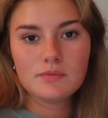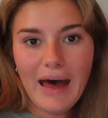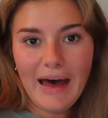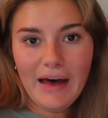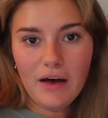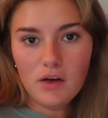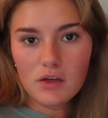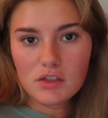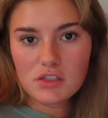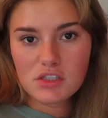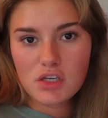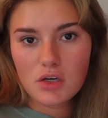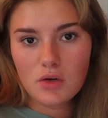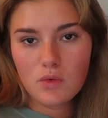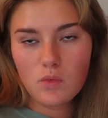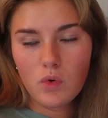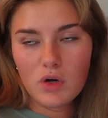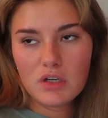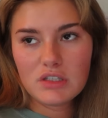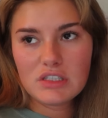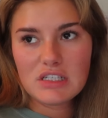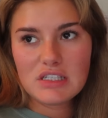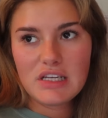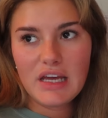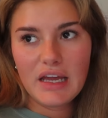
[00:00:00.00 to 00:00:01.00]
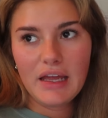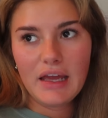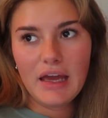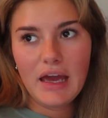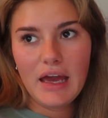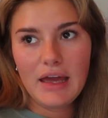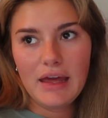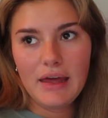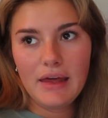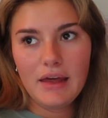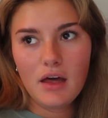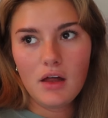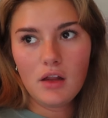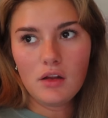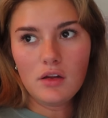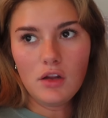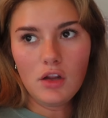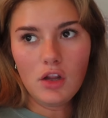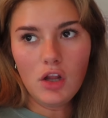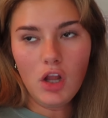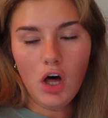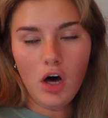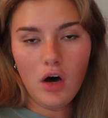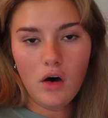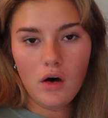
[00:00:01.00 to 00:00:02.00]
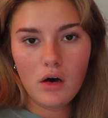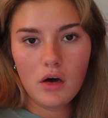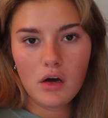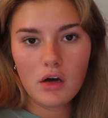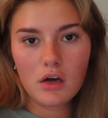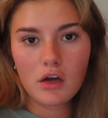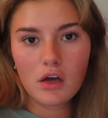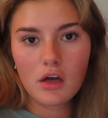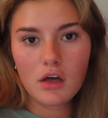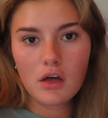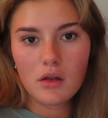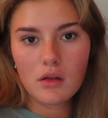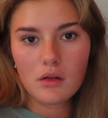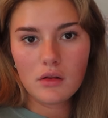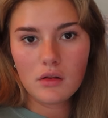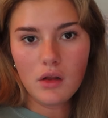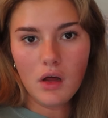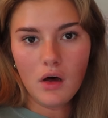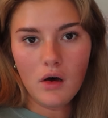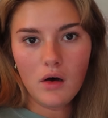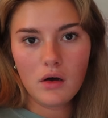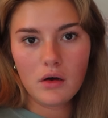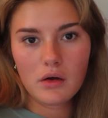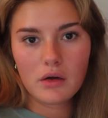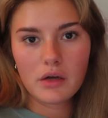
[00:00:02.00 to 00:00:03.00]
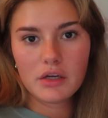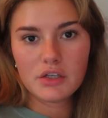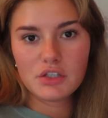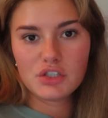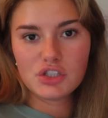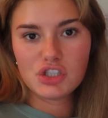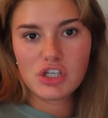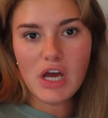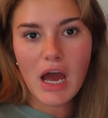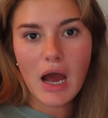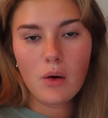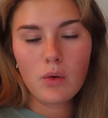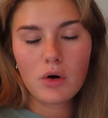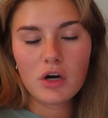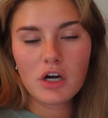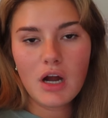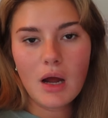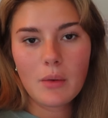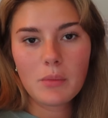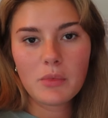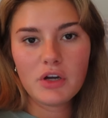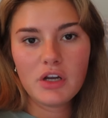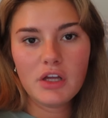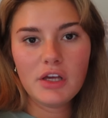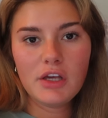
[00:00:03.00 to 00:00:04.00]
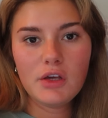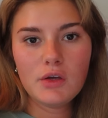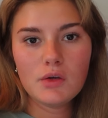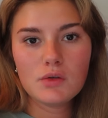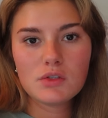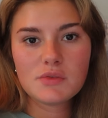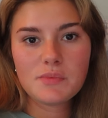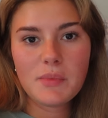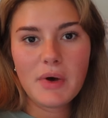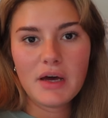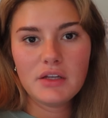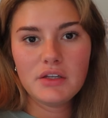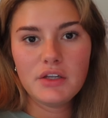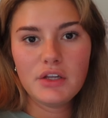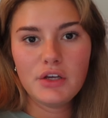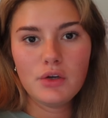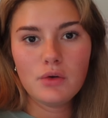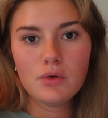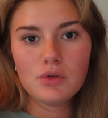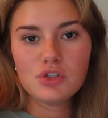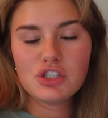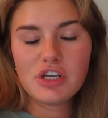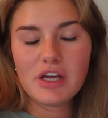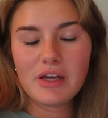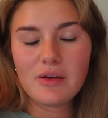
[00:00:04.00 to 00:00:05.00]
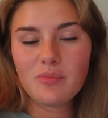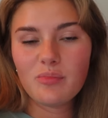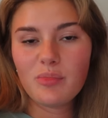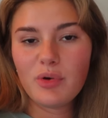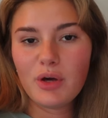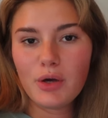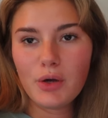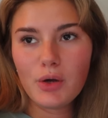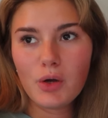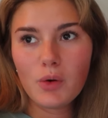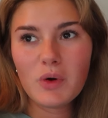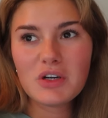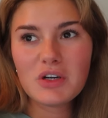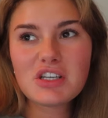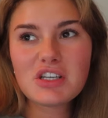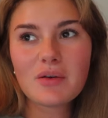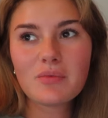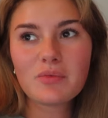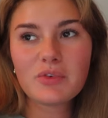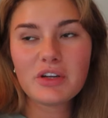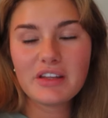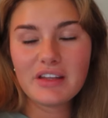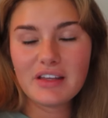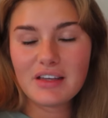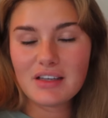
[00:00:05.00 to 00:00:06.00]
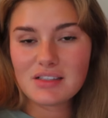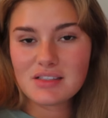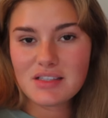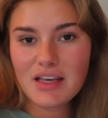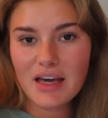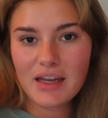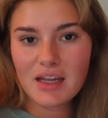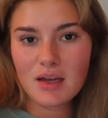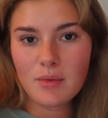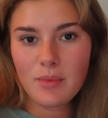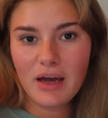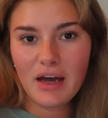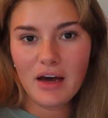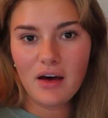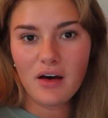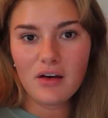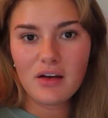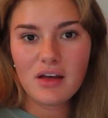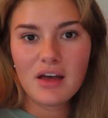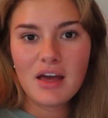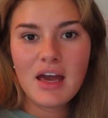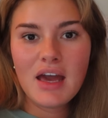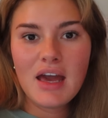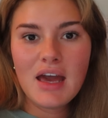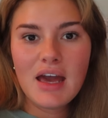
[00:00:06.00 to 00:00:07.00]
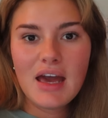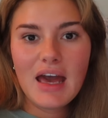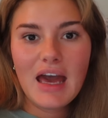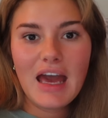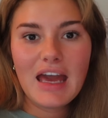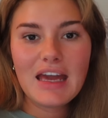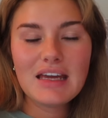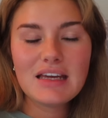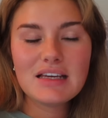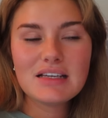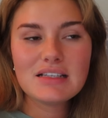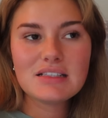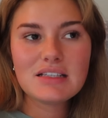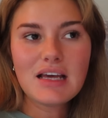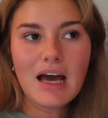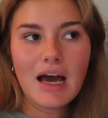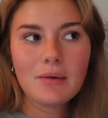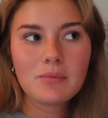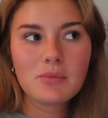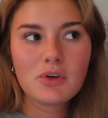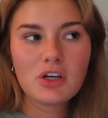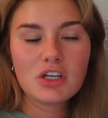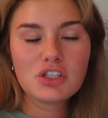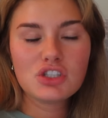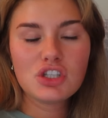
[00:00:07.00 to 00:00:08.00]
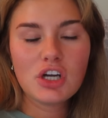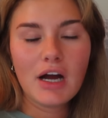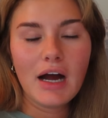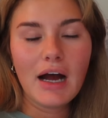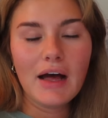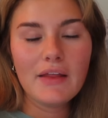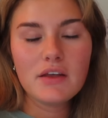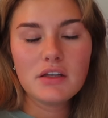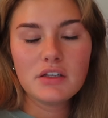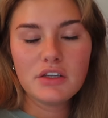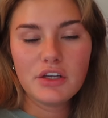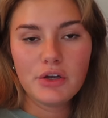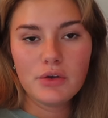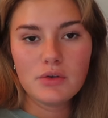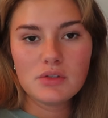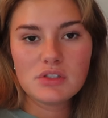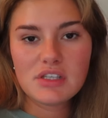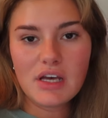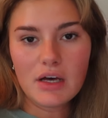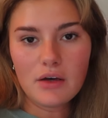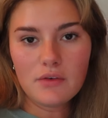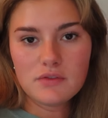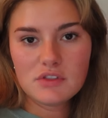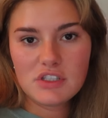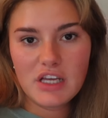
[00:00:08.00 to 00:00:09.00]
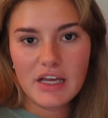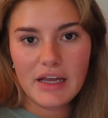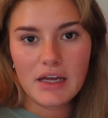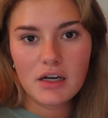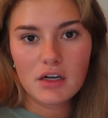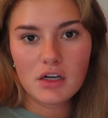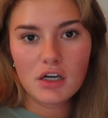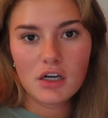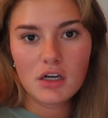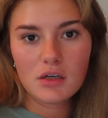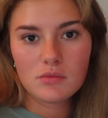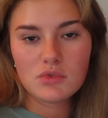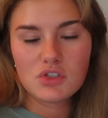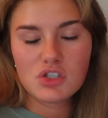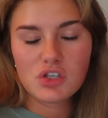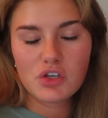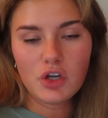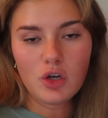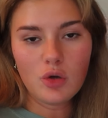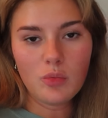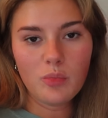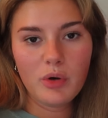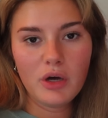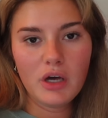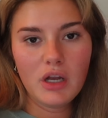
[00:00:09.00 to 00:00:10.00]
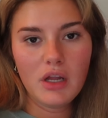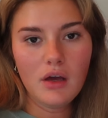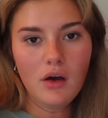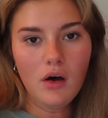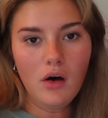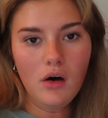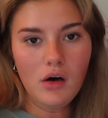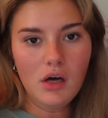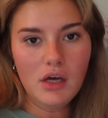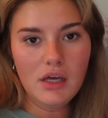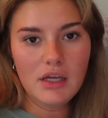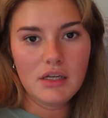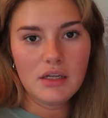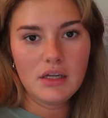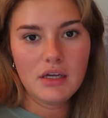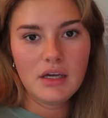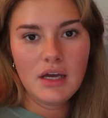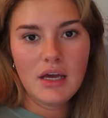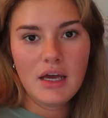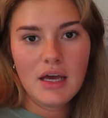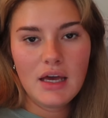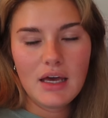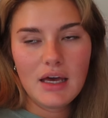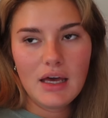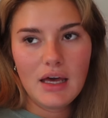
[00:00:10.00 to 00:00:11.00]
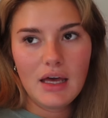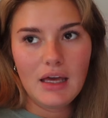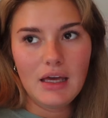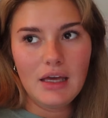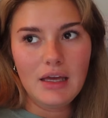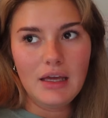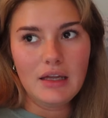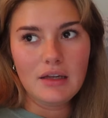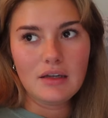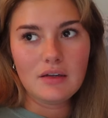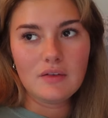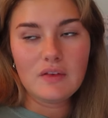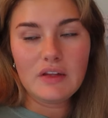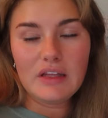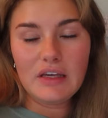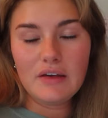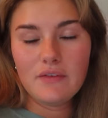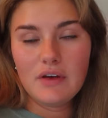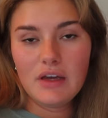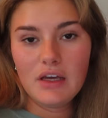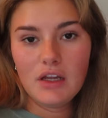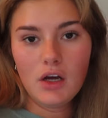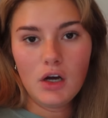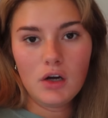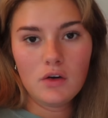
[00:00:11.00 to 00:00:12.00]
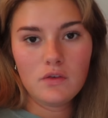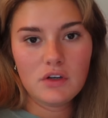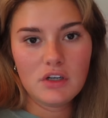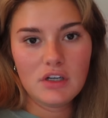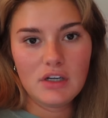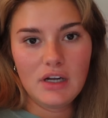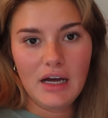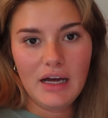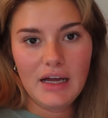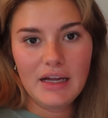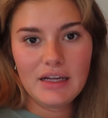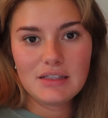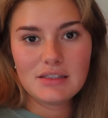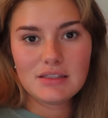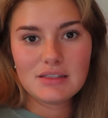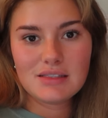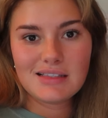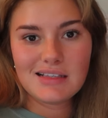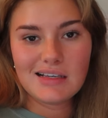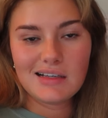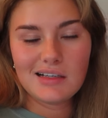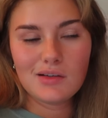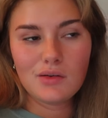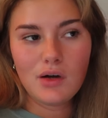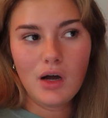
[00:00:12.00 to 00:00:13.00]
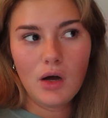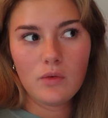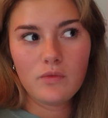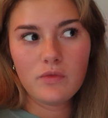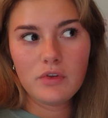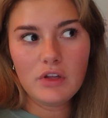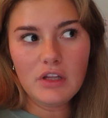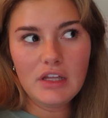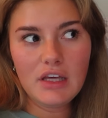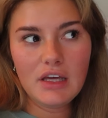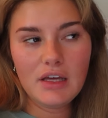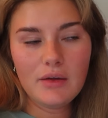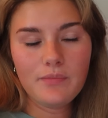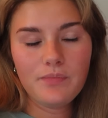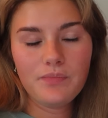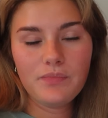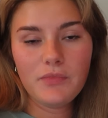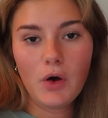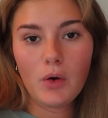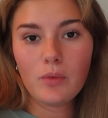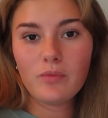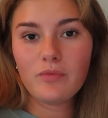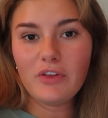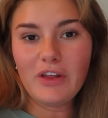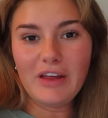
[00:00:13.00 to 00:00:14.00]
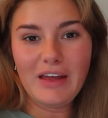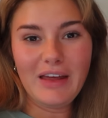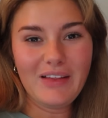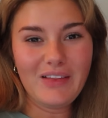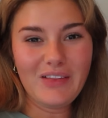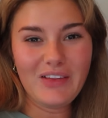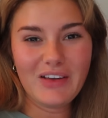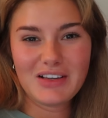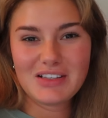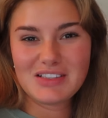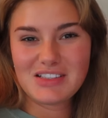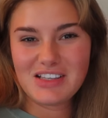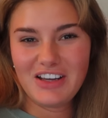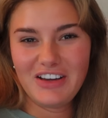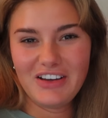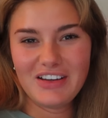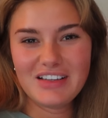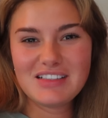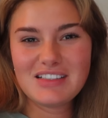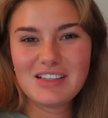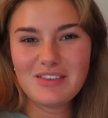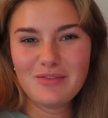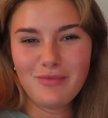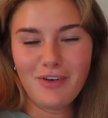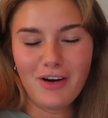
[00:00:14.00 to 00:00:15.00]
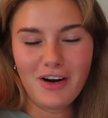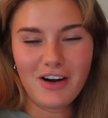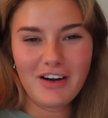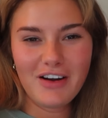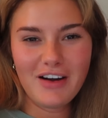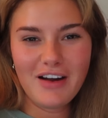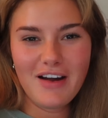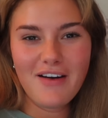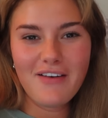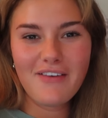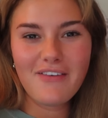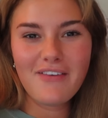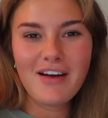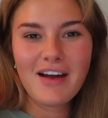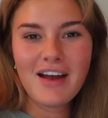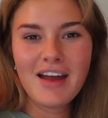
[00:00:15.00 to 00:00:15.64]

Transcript: I also want to take a long shower. I'm going to use my new shampoo, I'm really excited about, and I'm going to try the new self tanner. I'm just going to put it on and leave it overnight, so hopefully it looks good tomorrow.